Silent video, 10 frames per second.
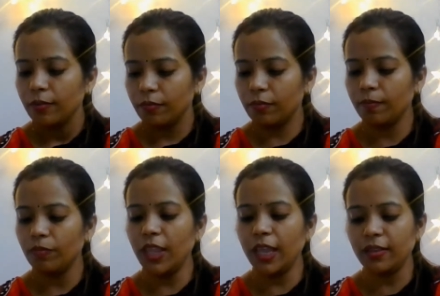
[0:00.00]

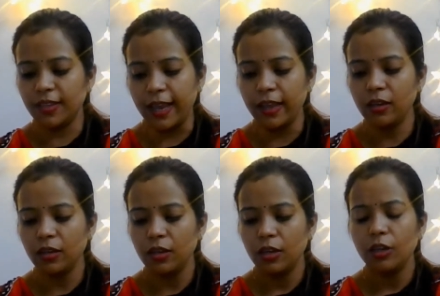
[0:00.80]
they said,
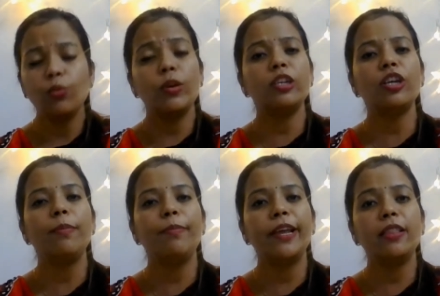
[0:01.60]
we shall
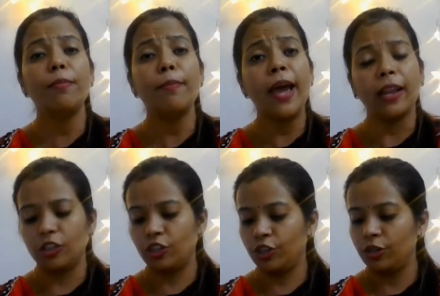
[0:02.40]
play the
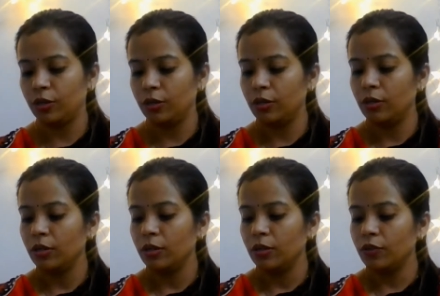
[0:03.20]
match.
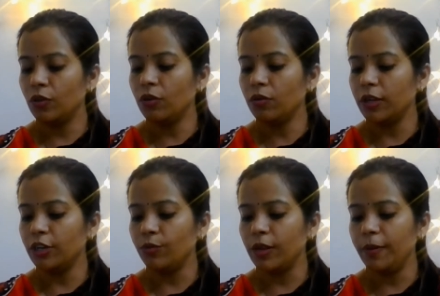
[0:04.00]
So it
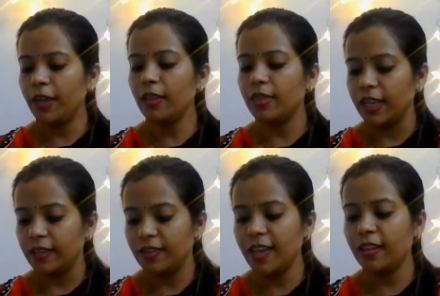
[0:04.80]
will be, they
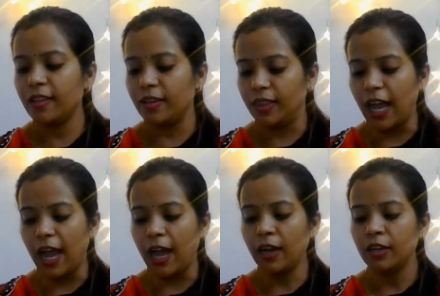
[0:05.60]
said
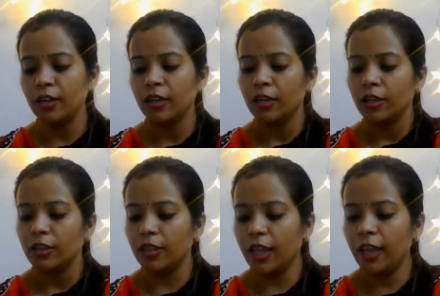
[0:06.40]
that
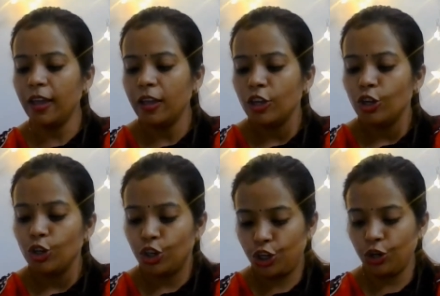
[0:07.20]
they
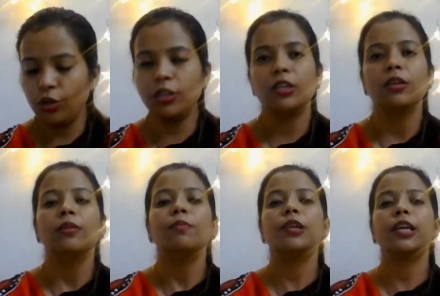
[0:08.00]
should
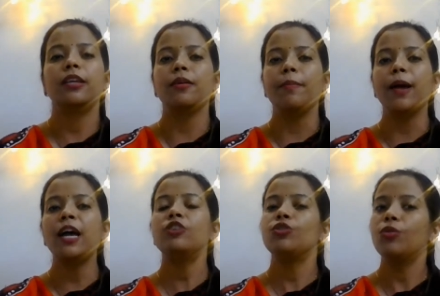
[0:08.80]
play the
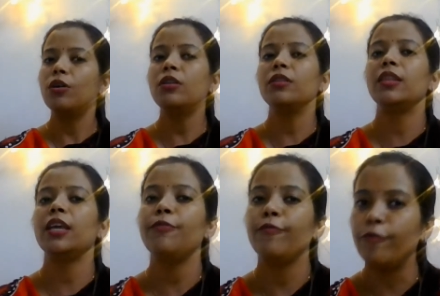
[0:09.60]
match or they
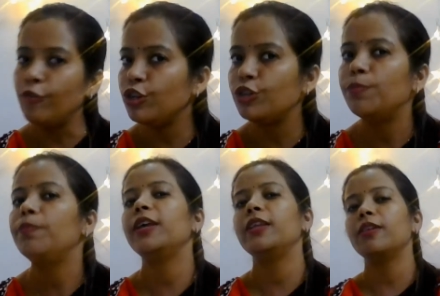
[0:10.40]
would play
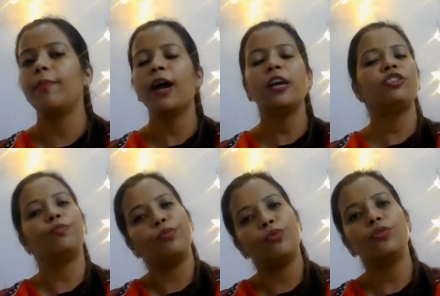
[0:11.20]
the match.
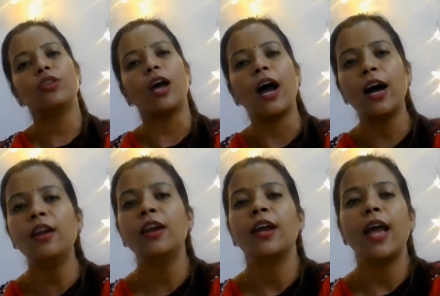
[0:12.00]
Both are
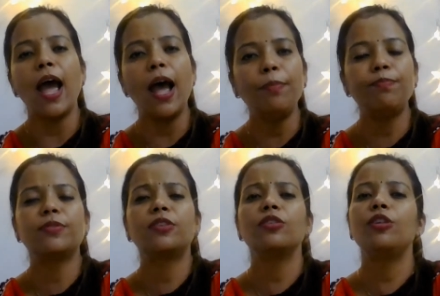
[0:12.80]

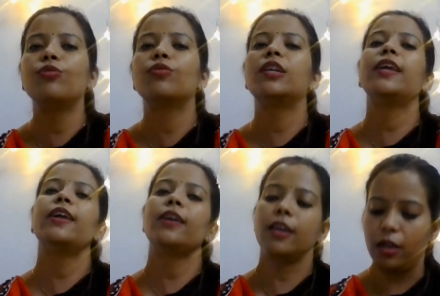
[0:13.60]
absolutely
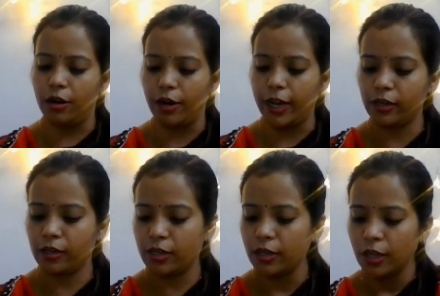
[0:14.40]
correct.
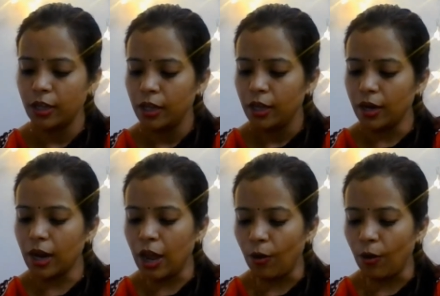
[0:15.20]
Now,